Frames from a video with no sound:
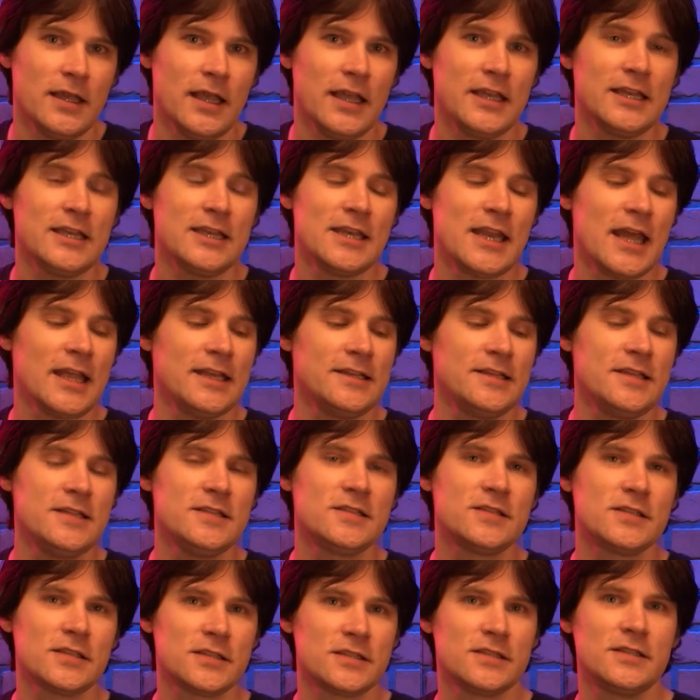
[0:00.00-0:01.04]
And in
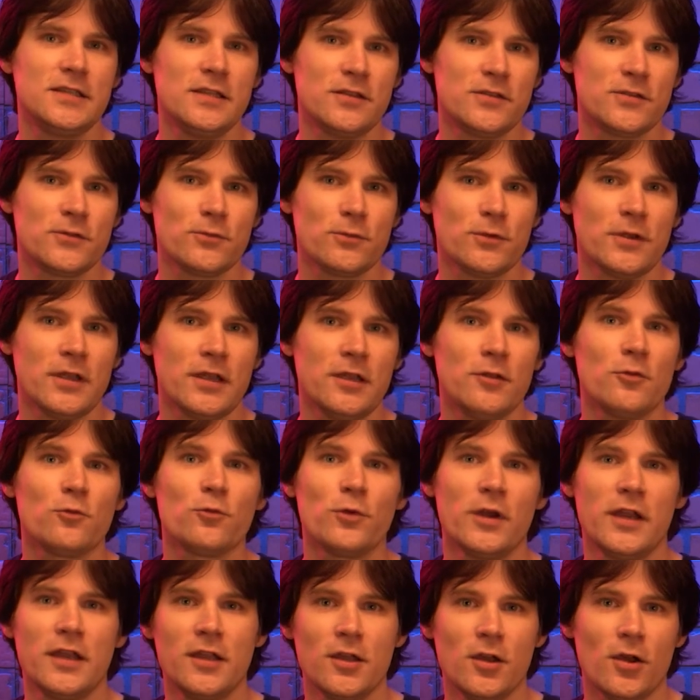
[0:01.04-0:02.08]
1963,
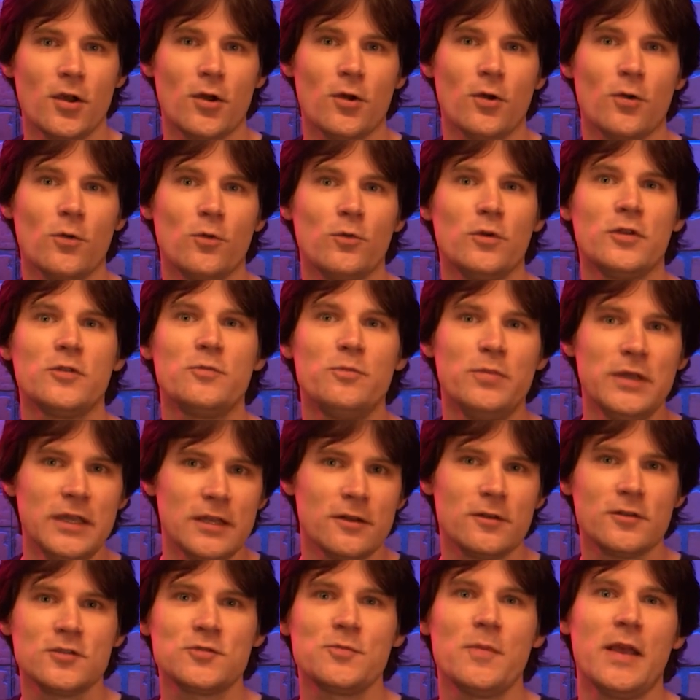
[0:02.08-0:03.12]
Ringo, with
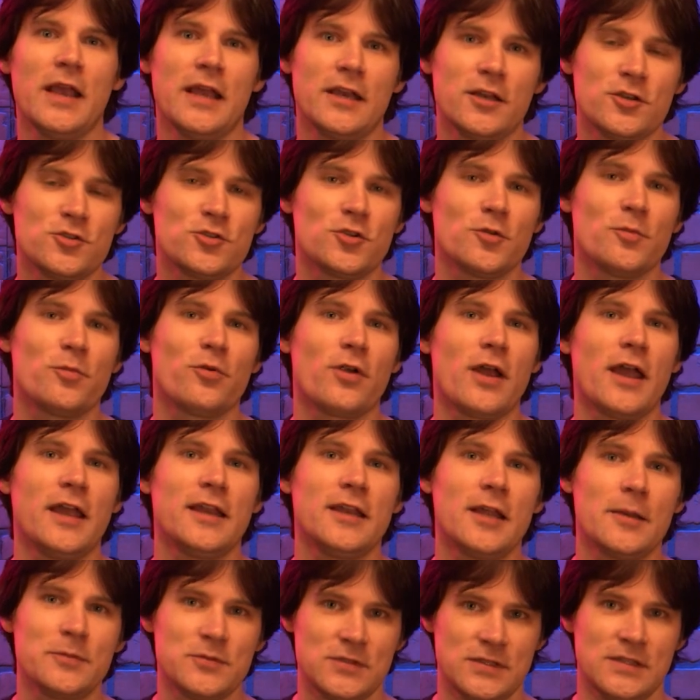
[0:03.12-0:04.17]
Beatles manager
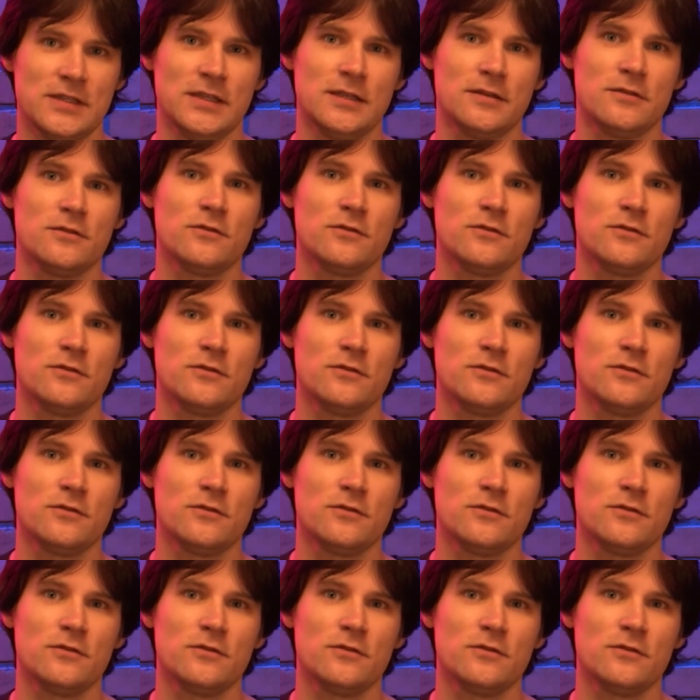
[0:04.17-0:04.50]
Brian Epstein,